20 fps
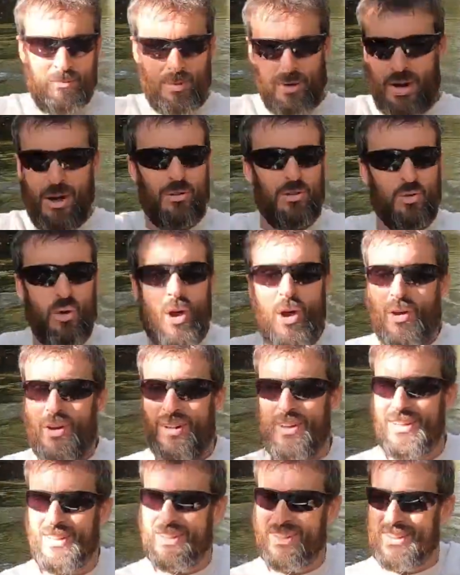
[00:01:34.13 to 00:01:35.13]
but I was wrong.
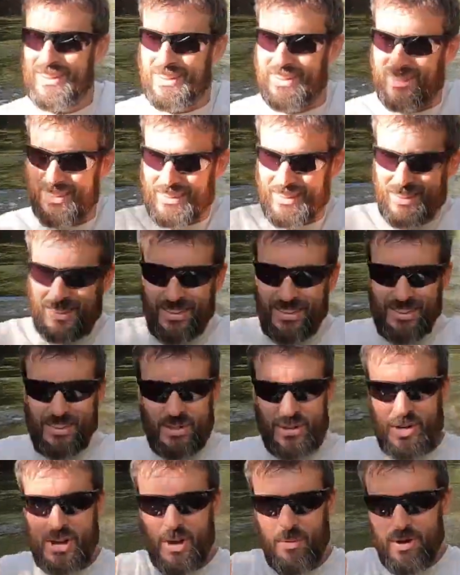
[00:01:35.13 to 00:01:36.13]

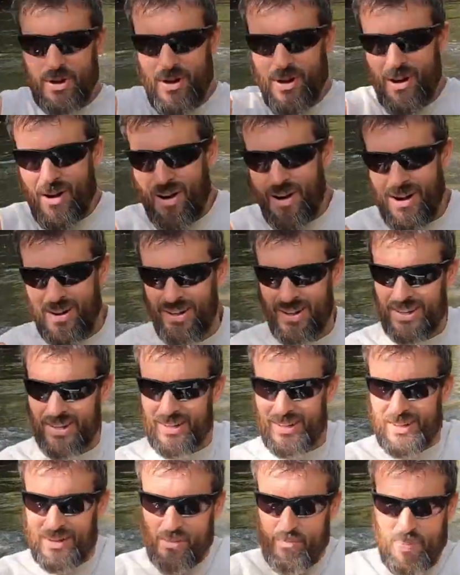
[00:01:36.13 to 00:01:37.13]
So here we are,
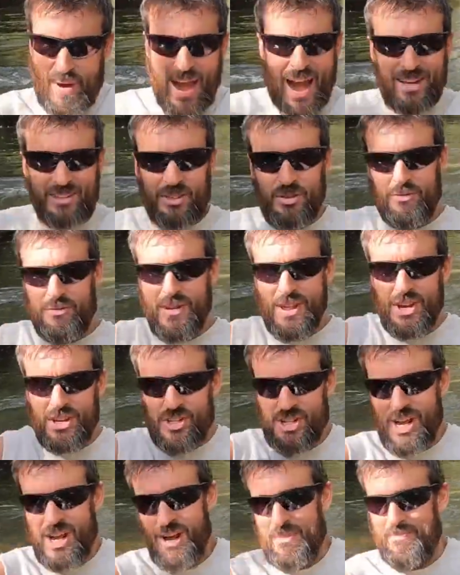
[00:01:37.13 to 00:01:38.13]
back to
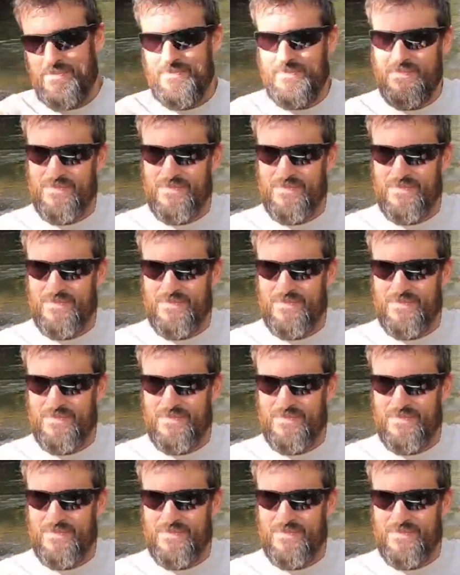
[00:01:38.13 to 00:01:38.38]
finish up